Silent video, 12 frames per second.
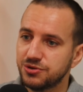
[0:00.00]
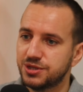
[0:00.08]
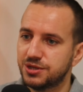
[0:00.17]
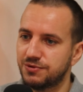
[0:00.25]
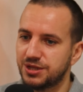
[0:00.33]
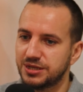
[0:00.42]

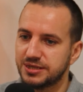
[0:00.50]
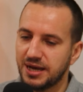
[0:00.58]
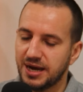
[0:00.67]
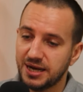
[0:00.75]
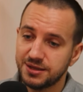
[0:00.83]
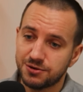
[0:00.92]
So it is
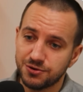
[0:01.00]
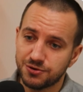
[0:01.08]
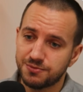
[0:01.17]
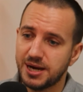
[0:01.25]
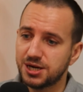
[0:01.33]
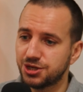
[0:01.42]
under your
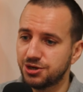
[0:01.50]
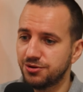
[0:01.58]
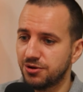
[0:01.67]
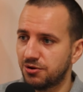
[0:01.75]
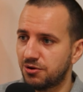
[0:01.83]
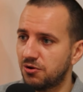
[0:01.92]
margin
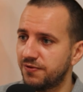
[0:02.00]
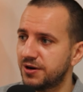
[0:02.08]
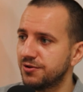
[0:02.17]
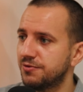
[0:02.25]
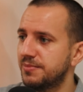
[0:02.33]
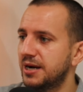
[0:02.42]
or over
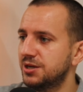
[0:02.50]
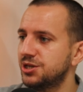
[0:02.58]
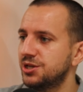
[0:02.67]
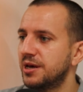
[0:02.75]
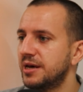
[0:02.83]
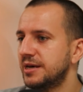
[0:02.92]
your margin.